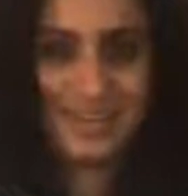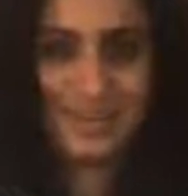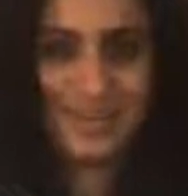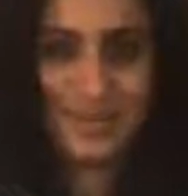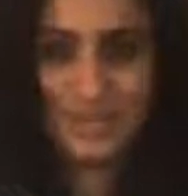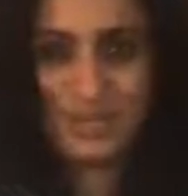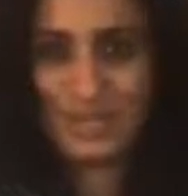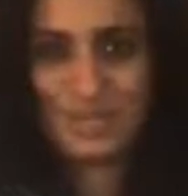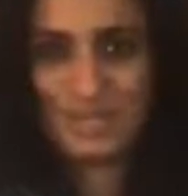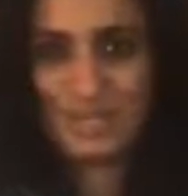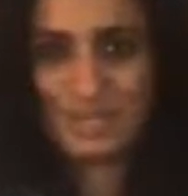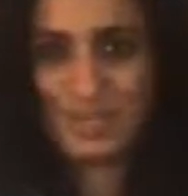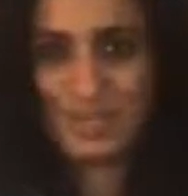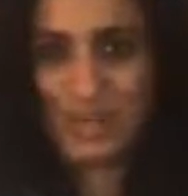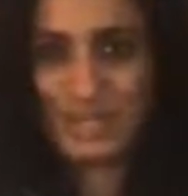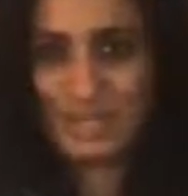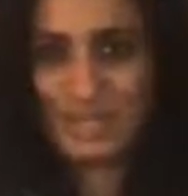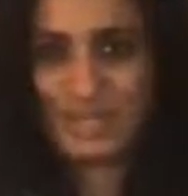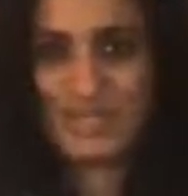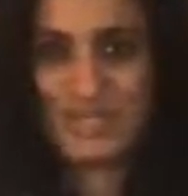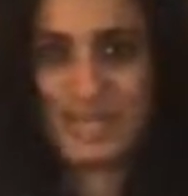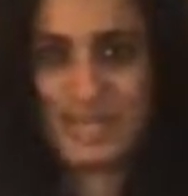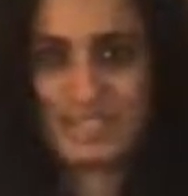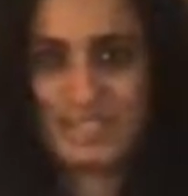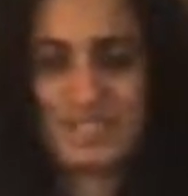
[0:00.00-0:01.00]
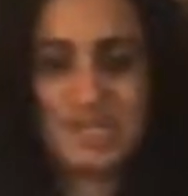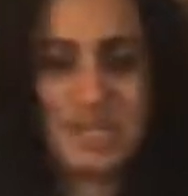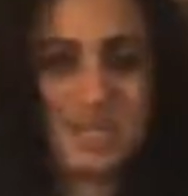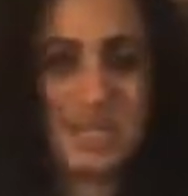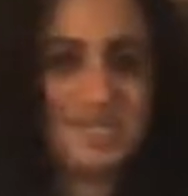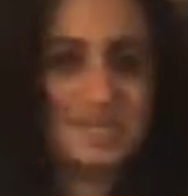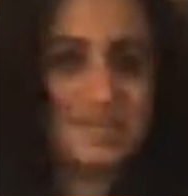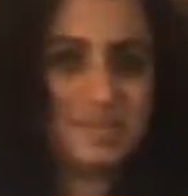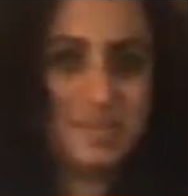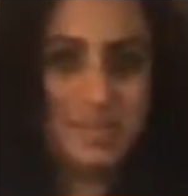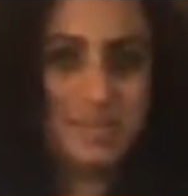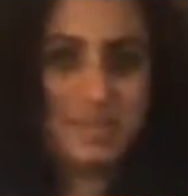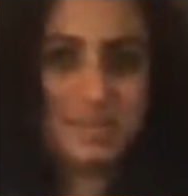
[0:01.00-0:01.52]
which smells like
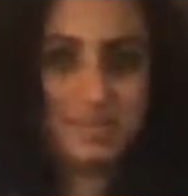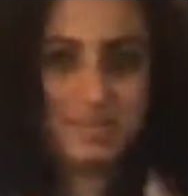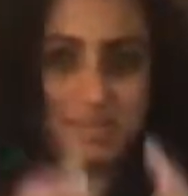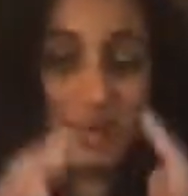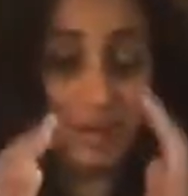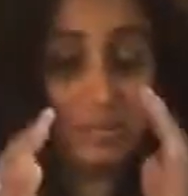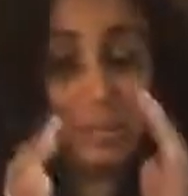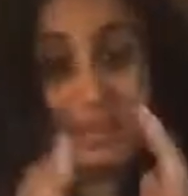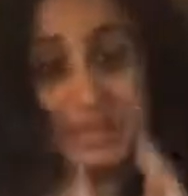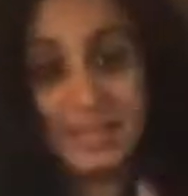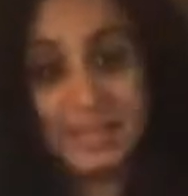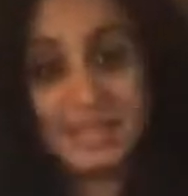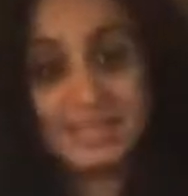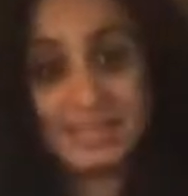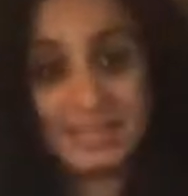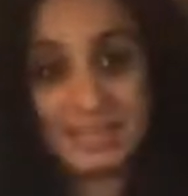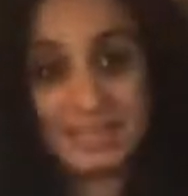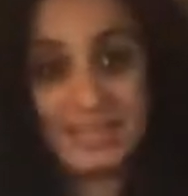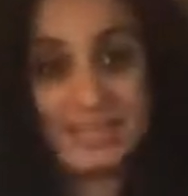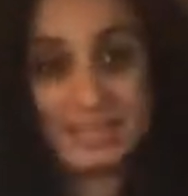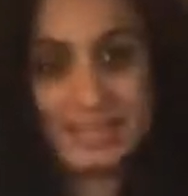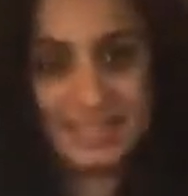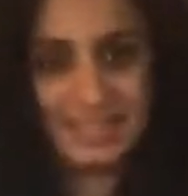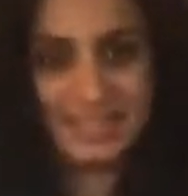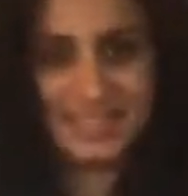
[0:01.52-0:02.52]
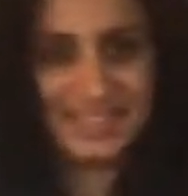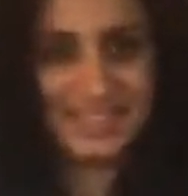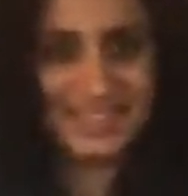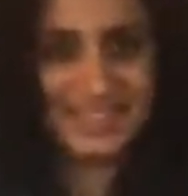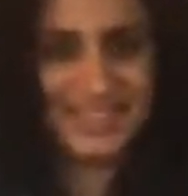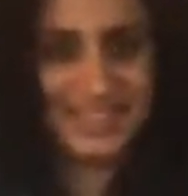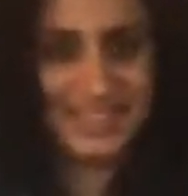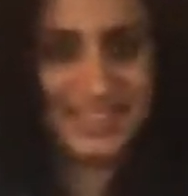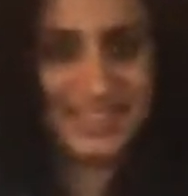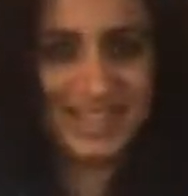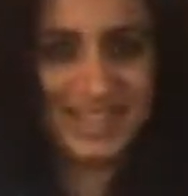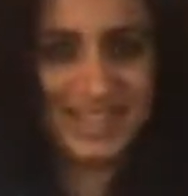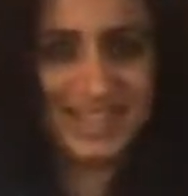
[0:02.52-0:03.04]
jasmine. It probably isn't,
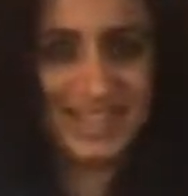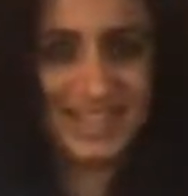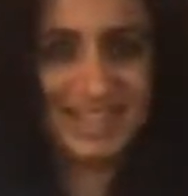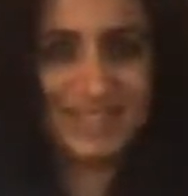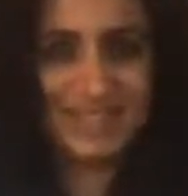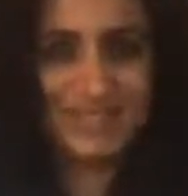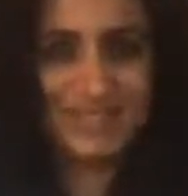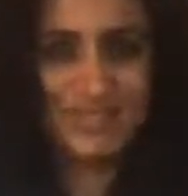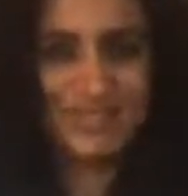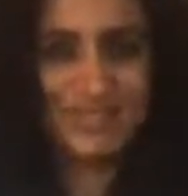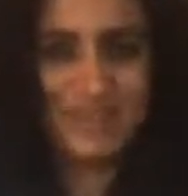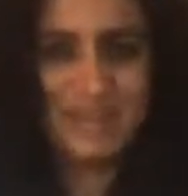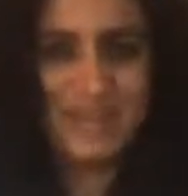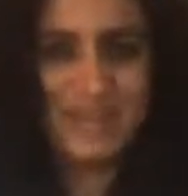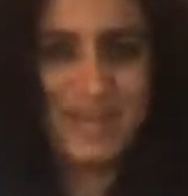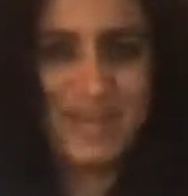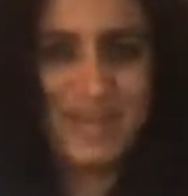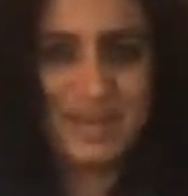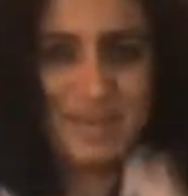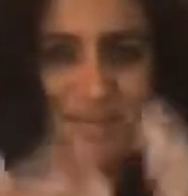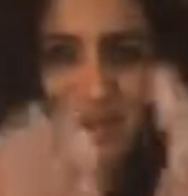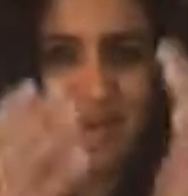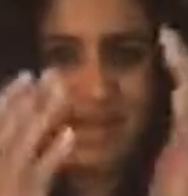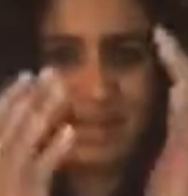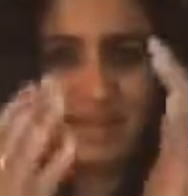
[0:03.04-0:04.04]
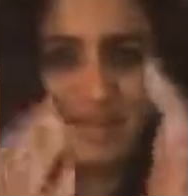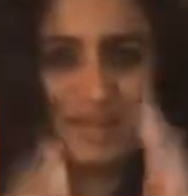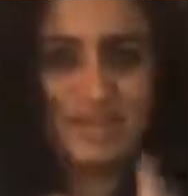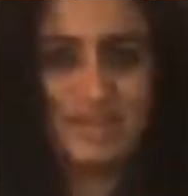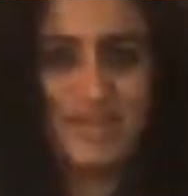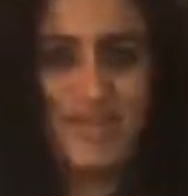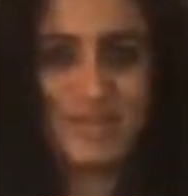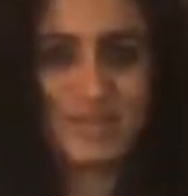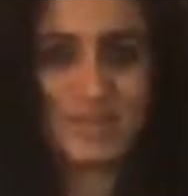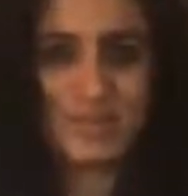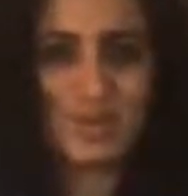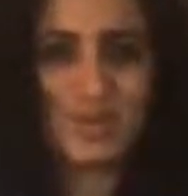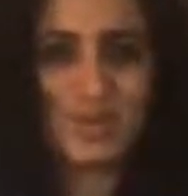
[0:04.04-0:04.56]
unless you've been taking a bath in
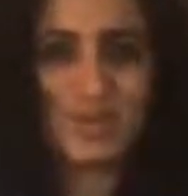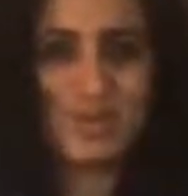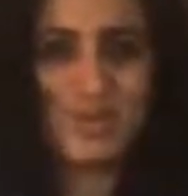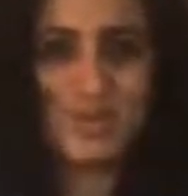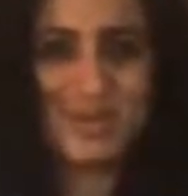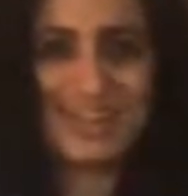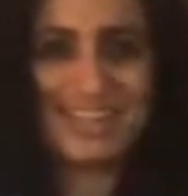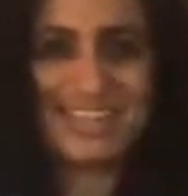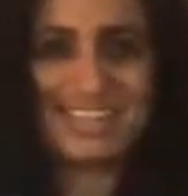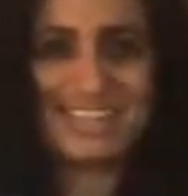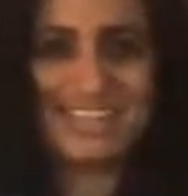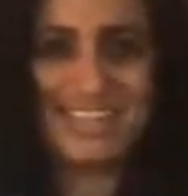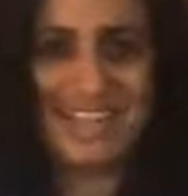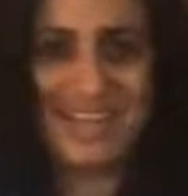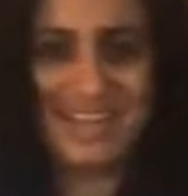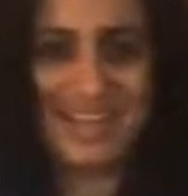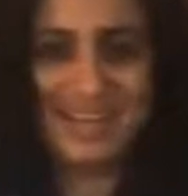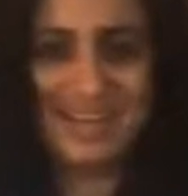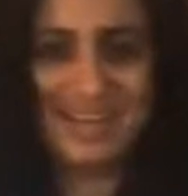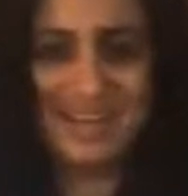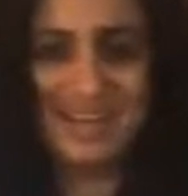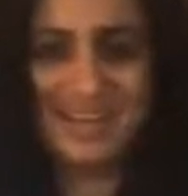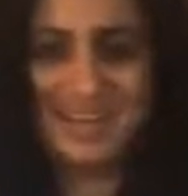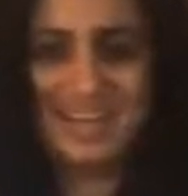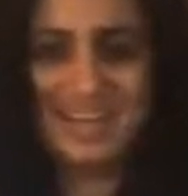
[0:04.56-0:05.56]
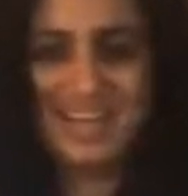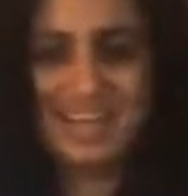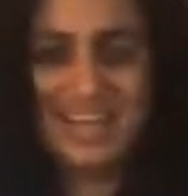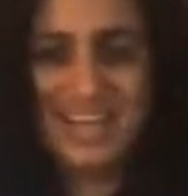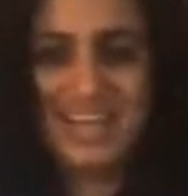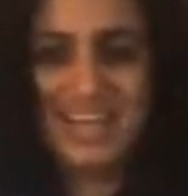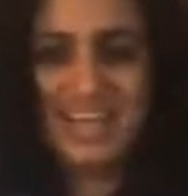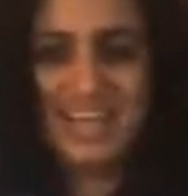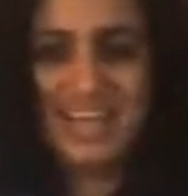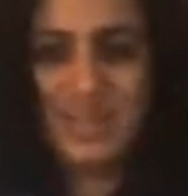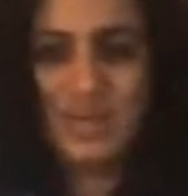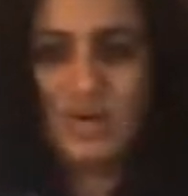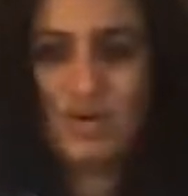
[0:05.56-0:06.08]
jasmine, but
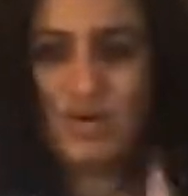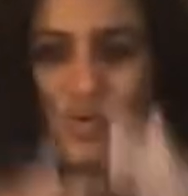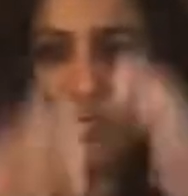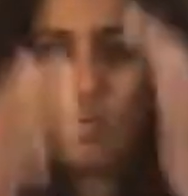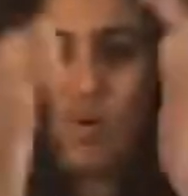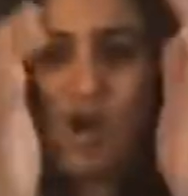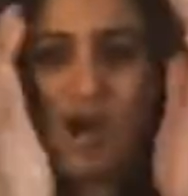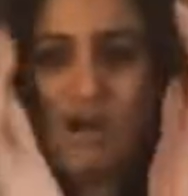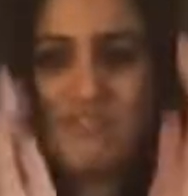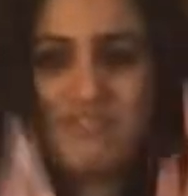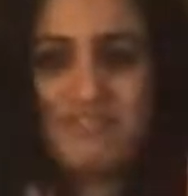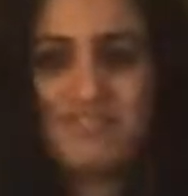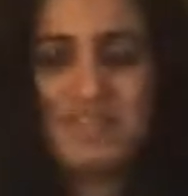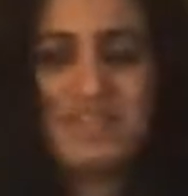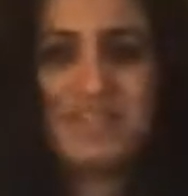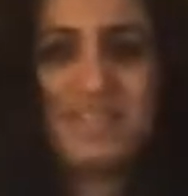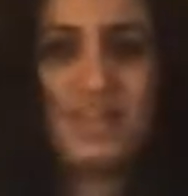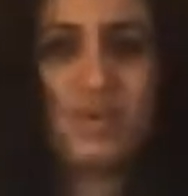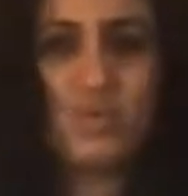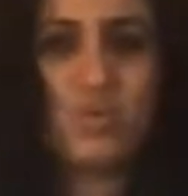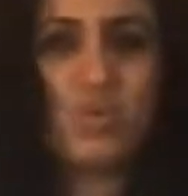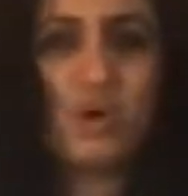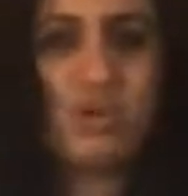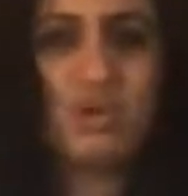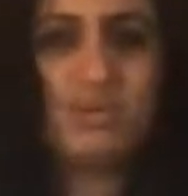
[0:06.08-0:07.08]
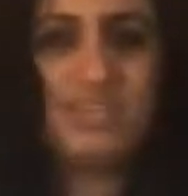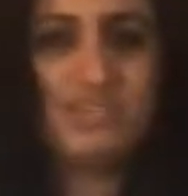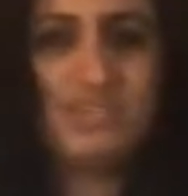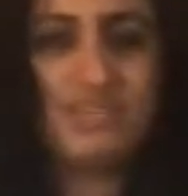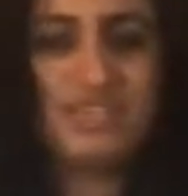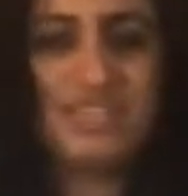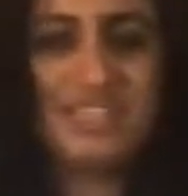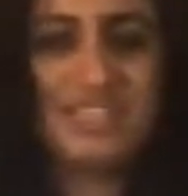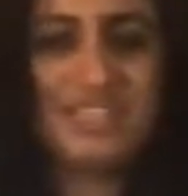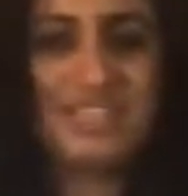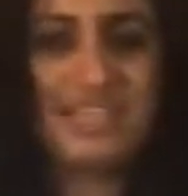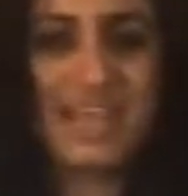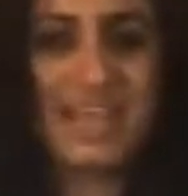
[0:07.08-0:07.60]
you're wafting that
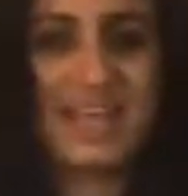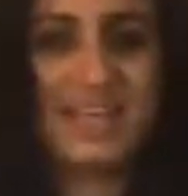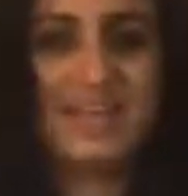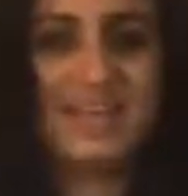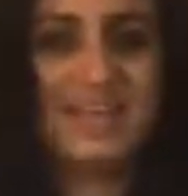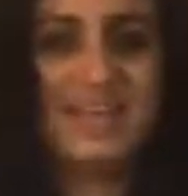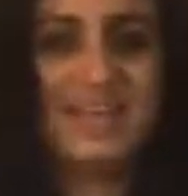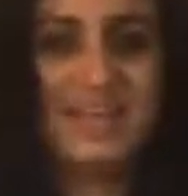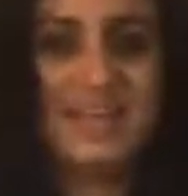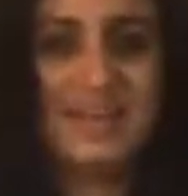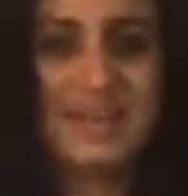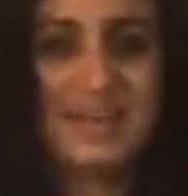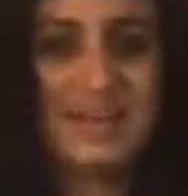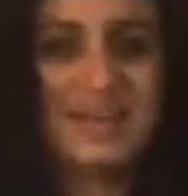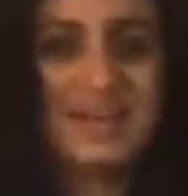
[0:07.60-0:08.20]
wonderful scent.